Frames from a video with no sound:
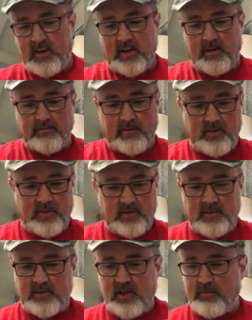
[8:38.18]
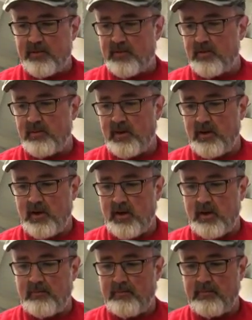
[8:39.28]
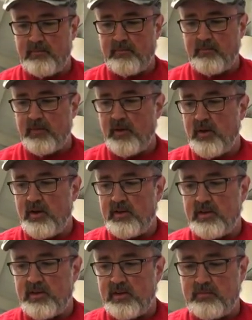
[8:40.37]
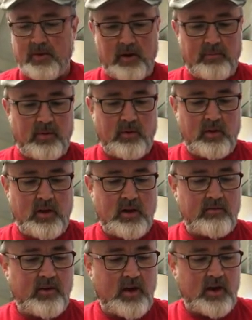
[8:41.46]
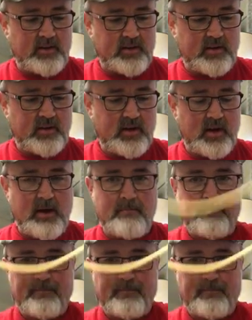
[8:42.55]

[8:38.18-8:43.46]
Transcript: Um, this just happens to be um, since it's Peripole, I've got um,